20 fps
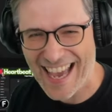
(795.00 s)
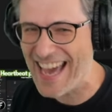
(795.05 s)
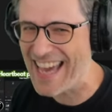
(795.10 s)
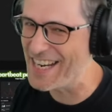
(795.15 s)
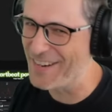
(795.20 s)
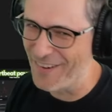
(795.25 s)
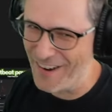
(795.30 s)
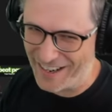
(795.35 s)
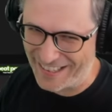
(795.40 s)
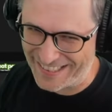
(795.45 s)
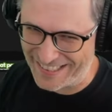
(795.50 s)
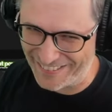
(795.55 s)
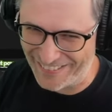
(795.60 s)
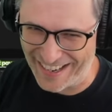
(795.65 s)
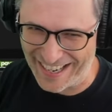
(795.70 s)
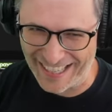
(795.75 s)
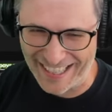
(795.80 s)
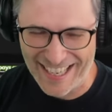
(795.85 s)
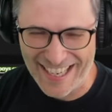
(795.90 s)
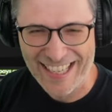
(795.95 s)
and he walks
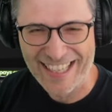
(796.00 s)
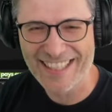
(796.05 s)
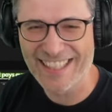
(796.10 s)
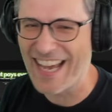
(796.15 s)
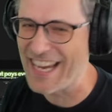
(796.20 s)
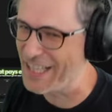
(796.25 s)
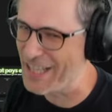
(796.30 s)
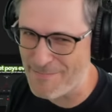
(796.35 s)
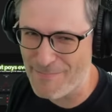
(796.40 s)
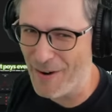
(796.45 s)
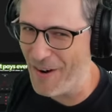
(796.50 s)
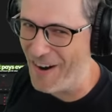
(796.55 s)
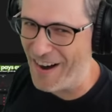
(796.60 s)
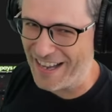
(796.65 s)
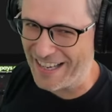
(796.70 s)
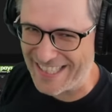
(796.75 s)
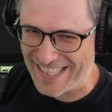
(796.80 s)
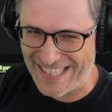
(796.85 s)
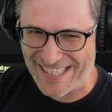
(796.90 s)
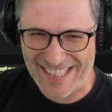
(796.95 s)
away like a
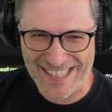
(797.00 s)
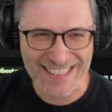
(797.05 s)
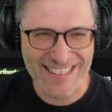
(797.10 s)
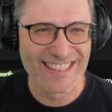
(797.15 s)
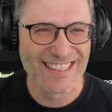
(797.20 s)
boss.